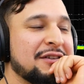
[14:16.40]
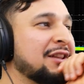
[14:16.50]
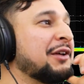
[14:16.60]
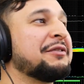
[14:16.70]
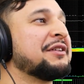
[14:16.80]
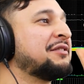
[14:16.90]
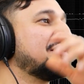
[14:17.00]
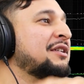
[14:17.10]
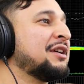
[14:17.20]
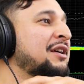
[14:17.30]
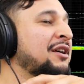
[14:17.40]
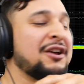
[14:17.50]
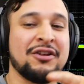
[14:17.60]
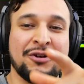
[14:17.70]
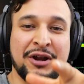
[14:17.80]
I love this.
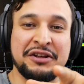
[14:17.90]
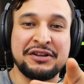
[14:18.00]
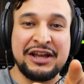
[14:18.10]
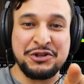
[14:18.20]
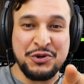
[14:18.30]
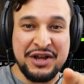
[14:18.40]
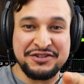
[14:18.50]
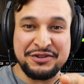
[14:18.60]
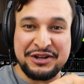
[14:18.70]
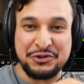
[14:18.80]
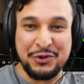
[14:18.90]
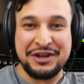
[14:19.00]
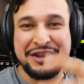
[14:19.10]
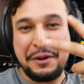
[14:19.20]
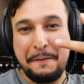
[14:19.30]
All right, catch you guys on the next
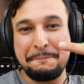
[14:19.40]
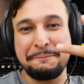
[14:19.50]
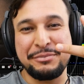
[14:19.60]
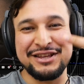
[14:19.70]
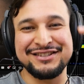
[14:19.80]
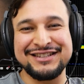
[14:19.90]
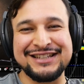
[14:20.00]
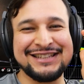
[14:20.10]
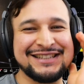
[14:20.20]
one. Peace.